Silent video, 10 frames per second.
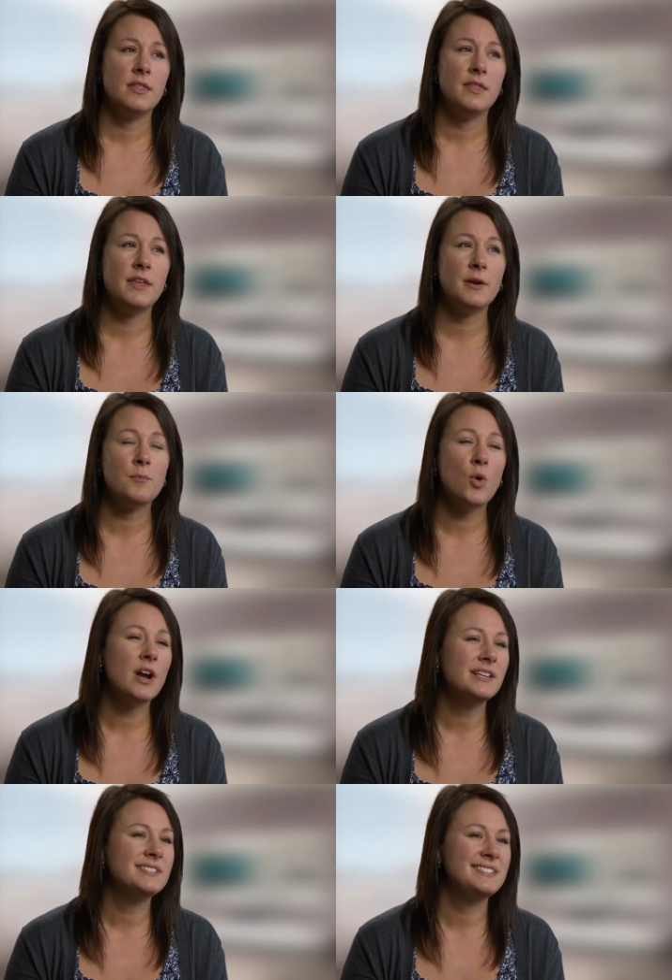They're more
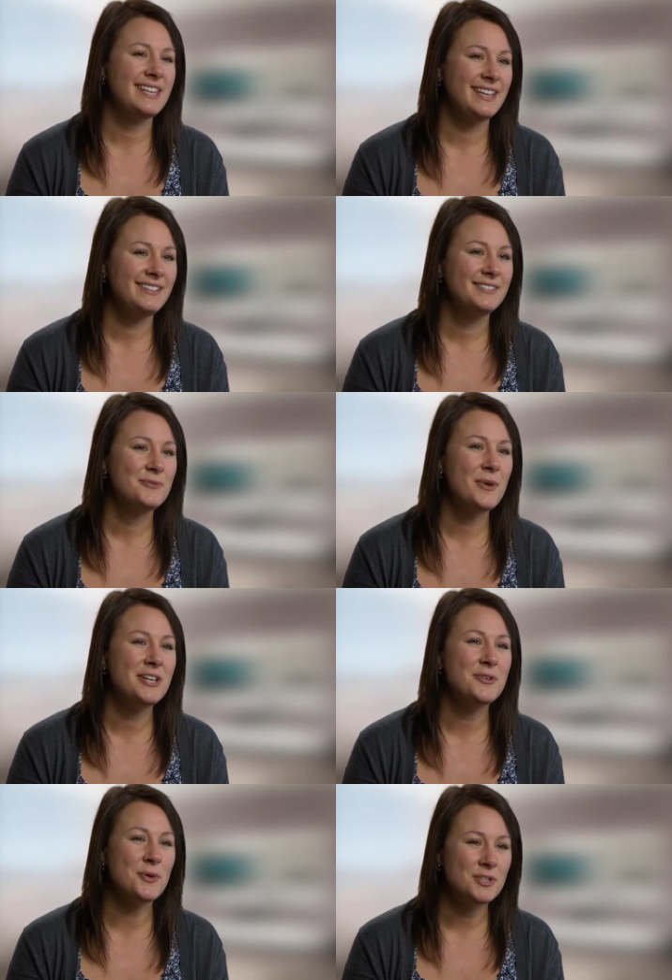unseen when
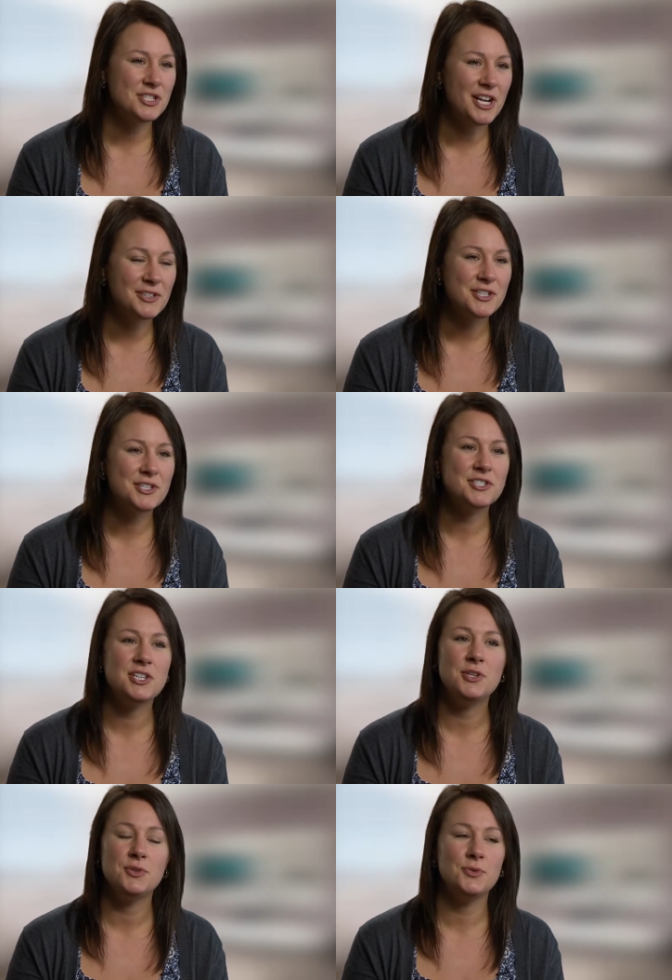you go to shelters.
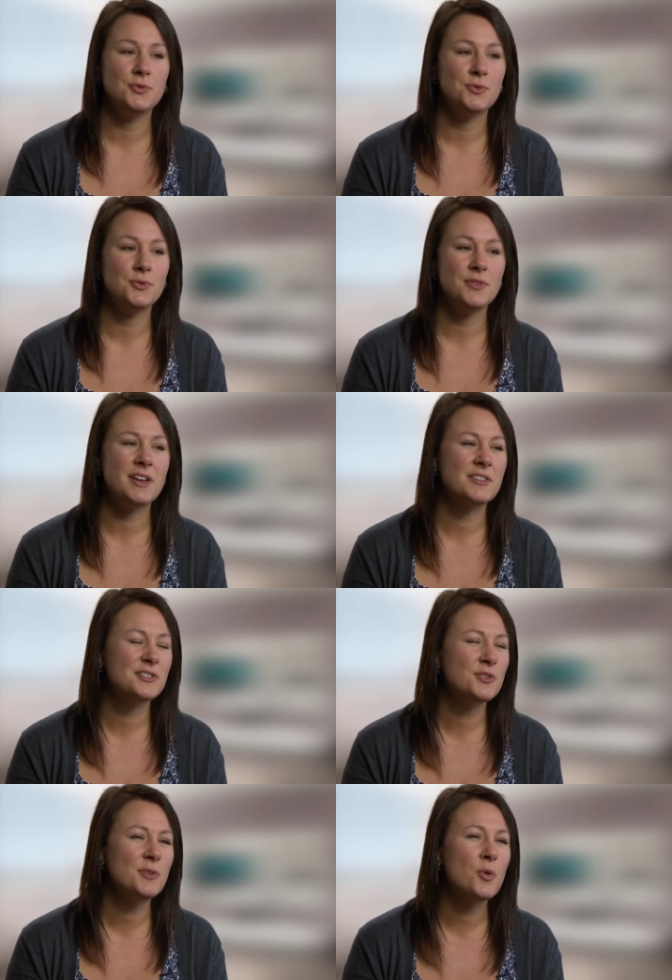You, they're, they're
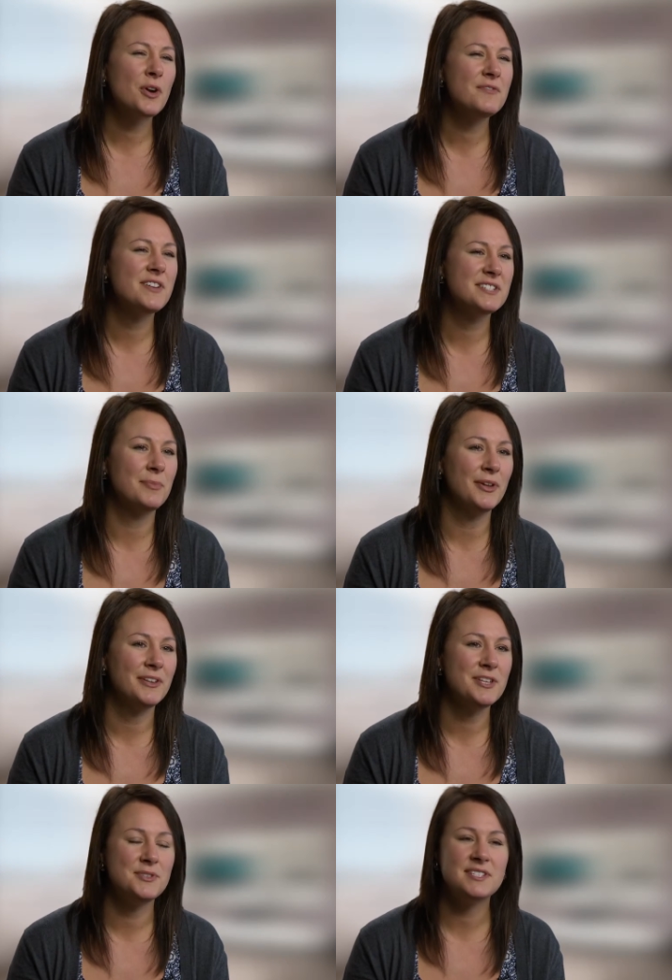sort of more invisible.
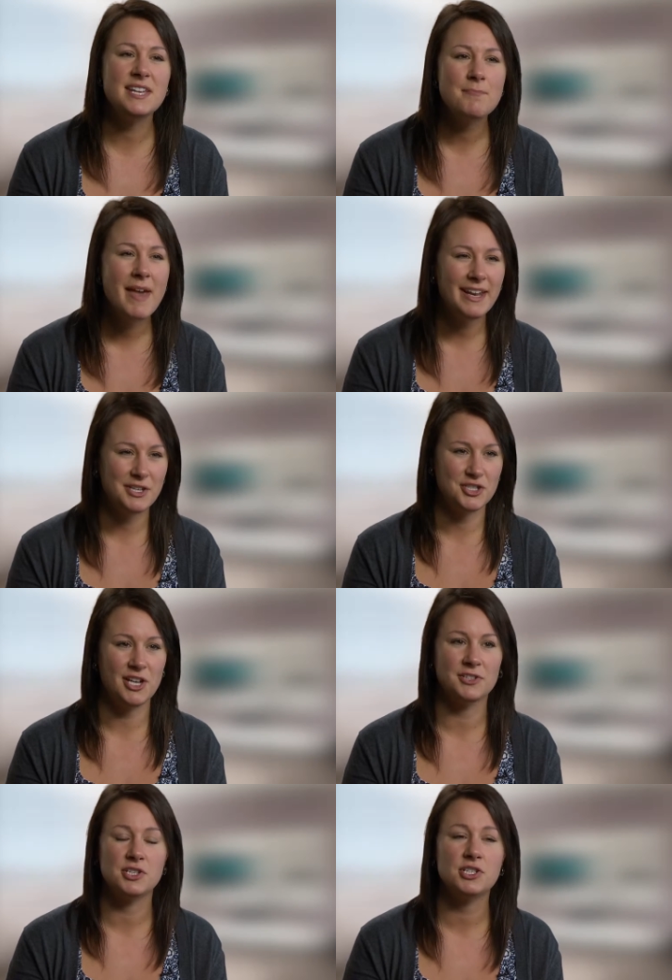You see men in
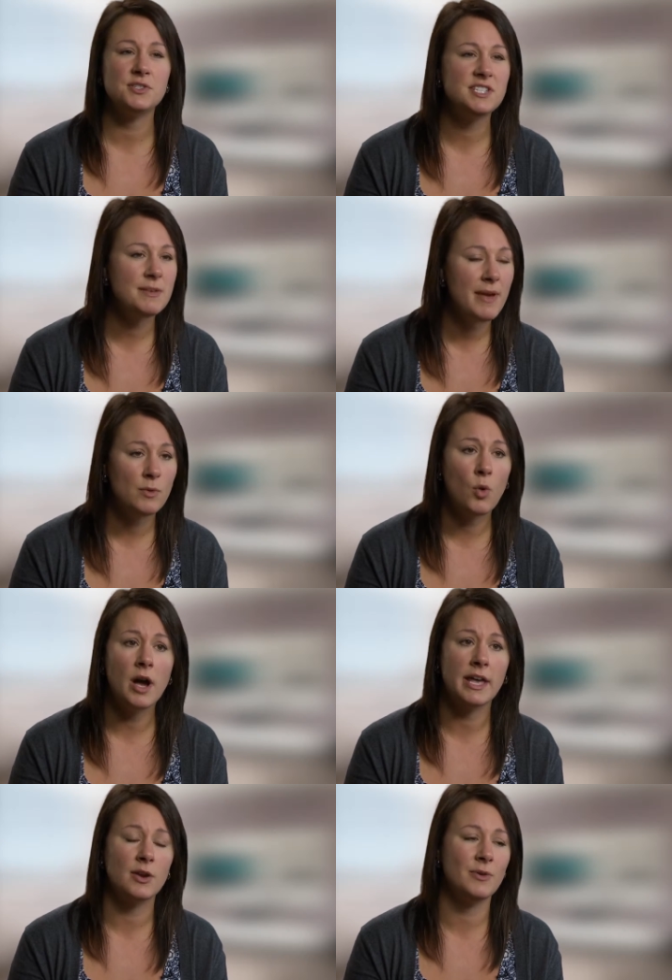shelters. You see men
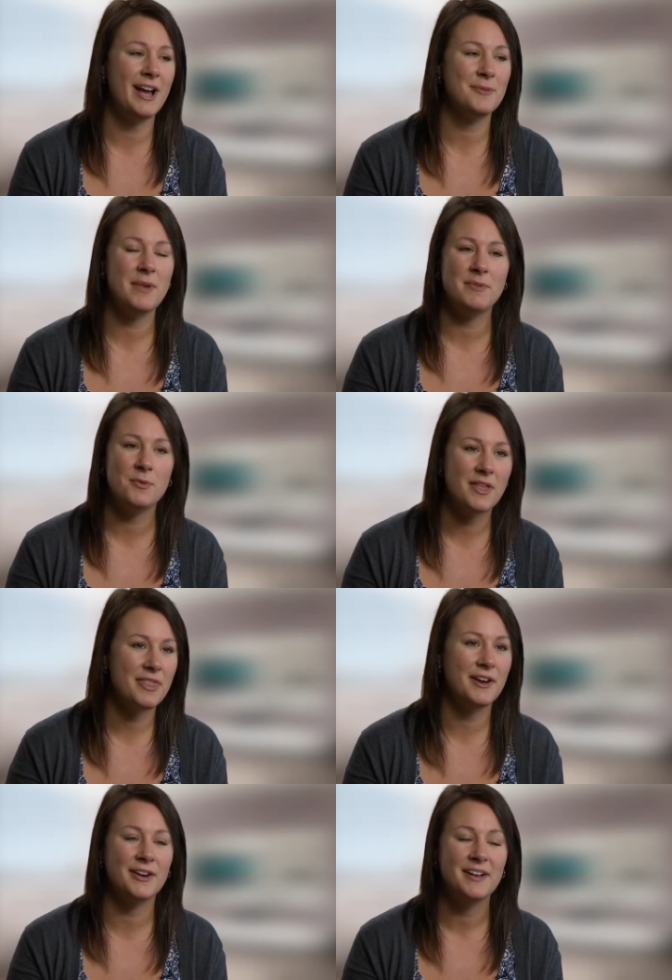walking around maybe with
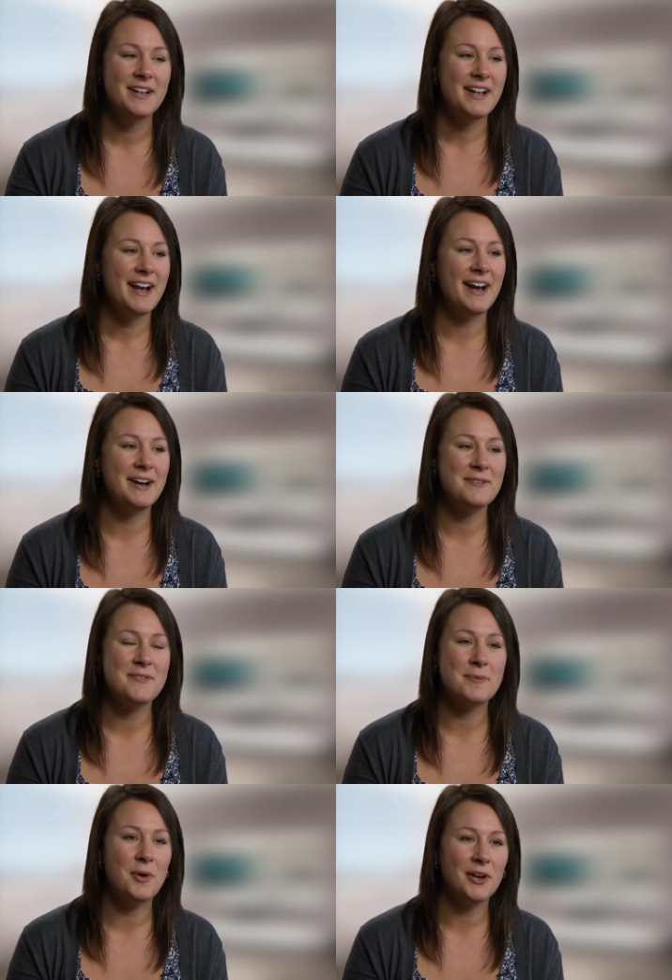their, uh,
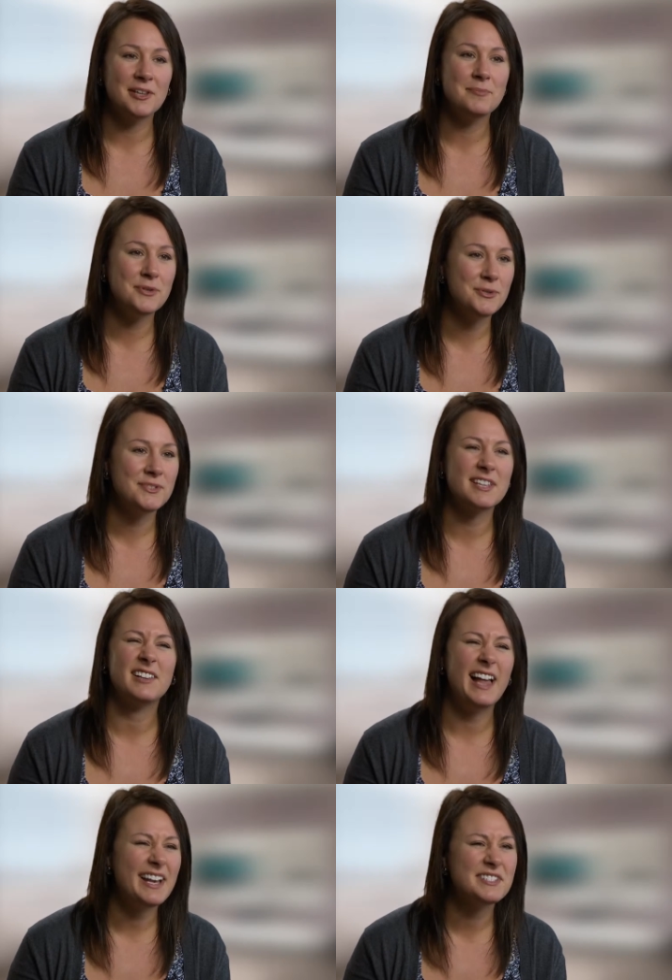their bottle of booze, the
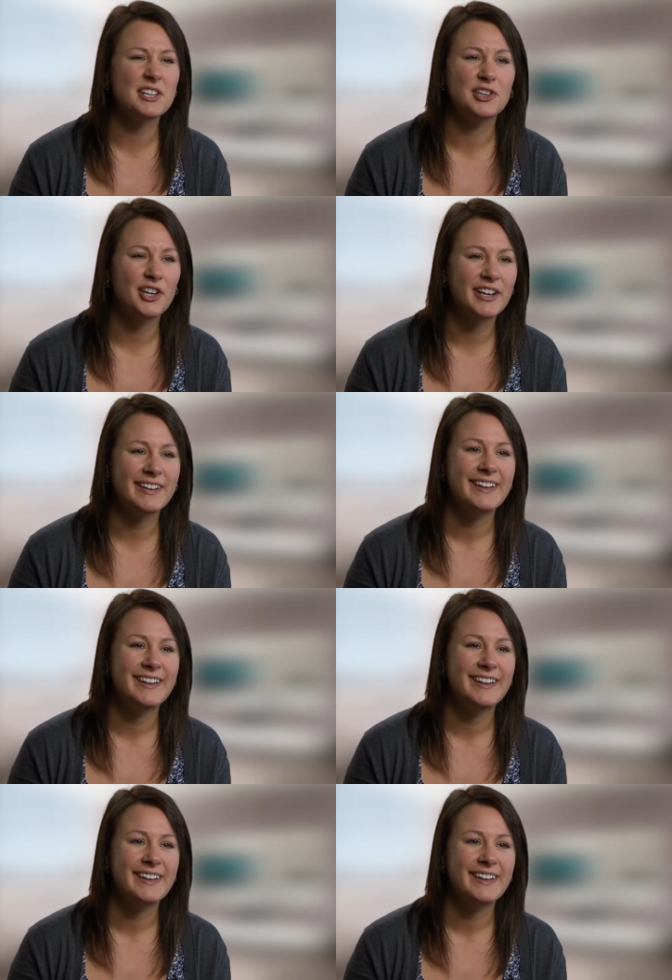classic look.